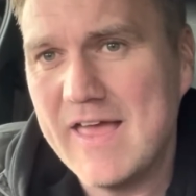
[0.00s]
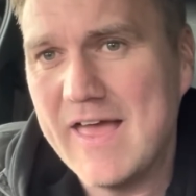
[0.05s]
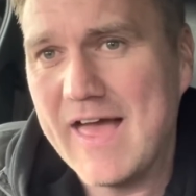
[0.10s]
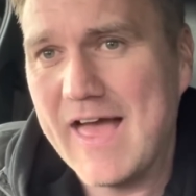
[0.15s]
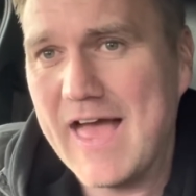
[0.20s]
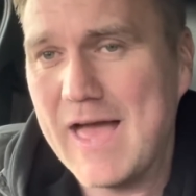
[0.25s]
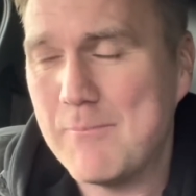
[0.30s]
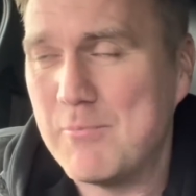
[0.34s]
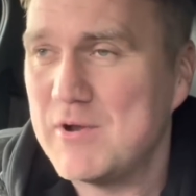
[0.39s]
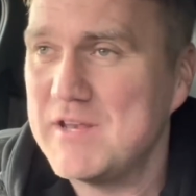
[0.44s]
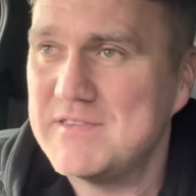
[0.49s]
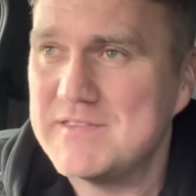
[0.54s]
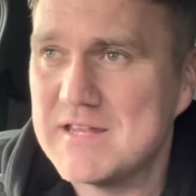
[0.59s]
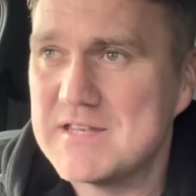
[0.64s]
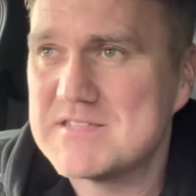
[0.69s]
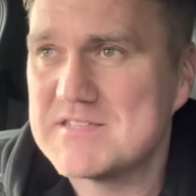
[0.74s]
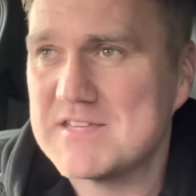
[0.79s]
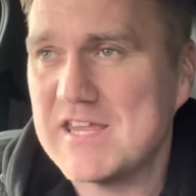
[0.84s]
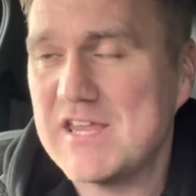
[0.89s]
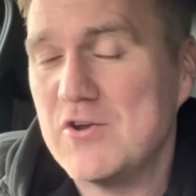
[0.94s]
but he
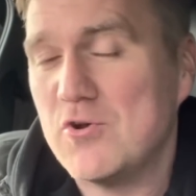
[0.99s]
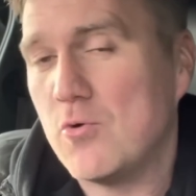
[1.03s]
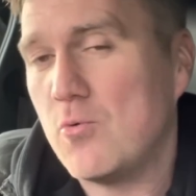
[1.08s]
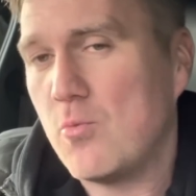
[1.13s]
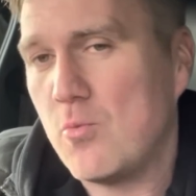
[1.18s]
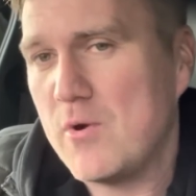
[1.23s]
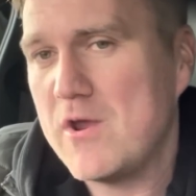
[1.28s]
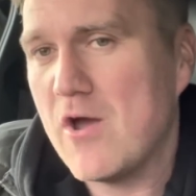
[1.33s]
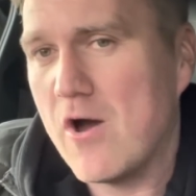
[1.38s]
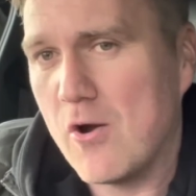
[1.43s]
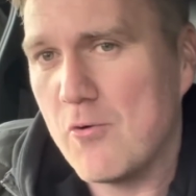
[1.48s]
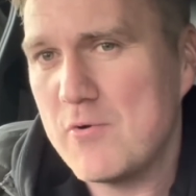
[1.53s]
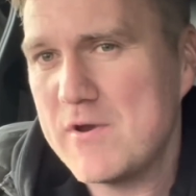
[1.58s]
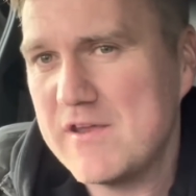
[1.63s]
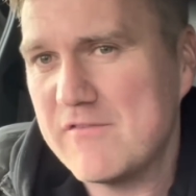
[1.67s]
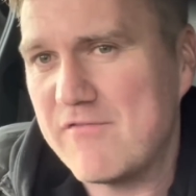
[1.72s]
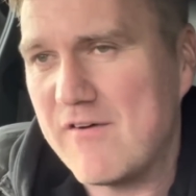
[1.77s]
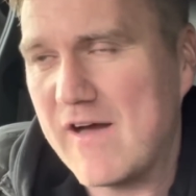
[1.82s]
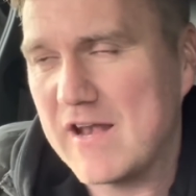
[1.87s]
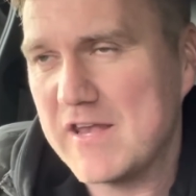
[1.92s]
did say, we are
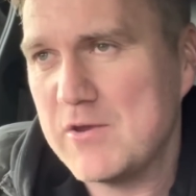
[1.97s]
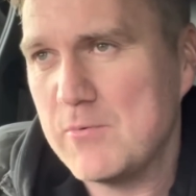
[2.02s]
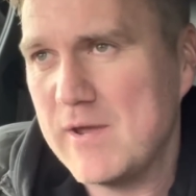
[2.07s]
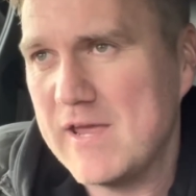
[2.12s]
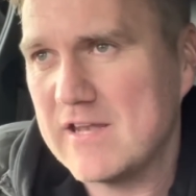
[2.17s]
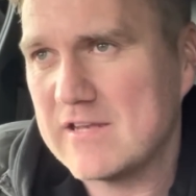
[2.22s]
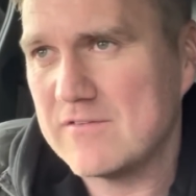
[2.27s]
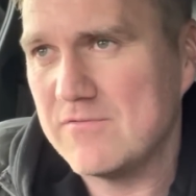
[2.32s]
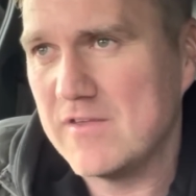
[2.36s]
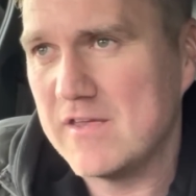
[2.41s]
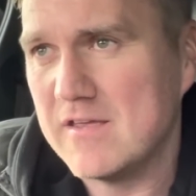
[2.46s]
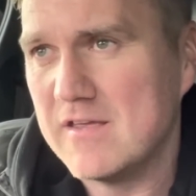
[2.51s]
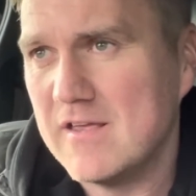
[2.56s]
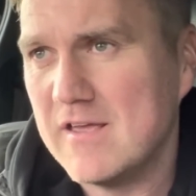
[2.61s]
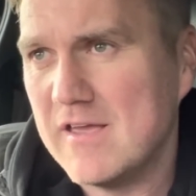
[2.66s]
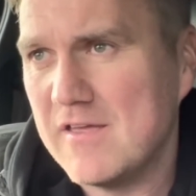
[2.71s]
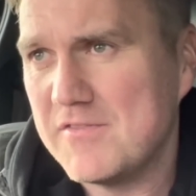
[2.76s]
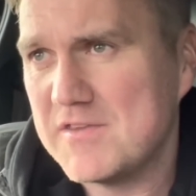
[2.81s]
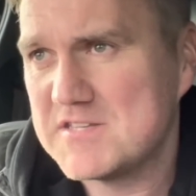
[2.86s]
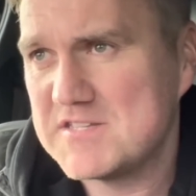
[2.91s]
reevaluating
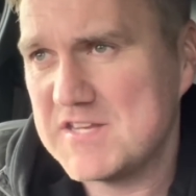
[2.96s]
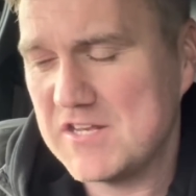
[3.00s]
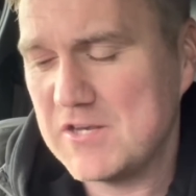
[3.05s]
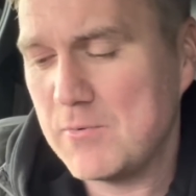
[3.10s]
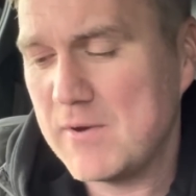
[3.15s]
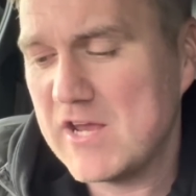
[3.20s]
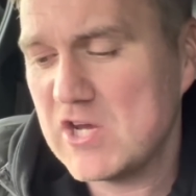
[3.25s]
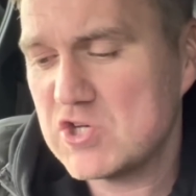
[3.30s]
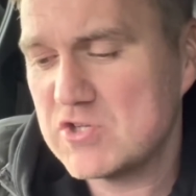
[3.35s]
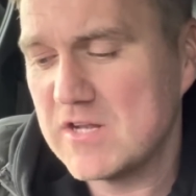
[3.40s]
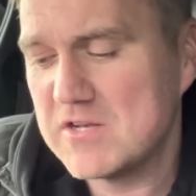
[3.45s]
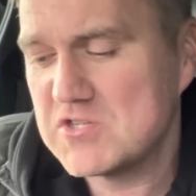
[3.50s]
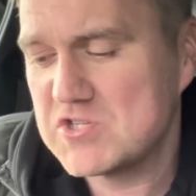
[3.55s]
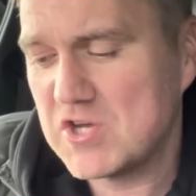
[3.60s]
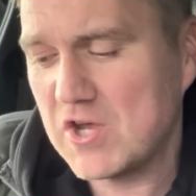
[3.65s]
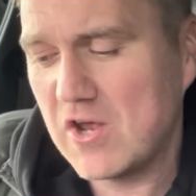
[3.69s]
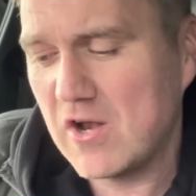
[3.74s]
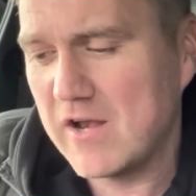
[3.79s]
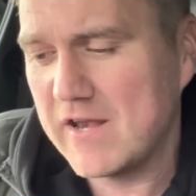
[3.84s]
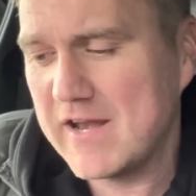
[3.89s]
the situation
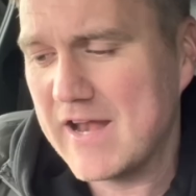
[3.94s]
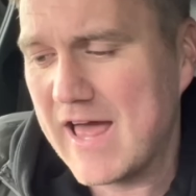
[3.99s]
internally.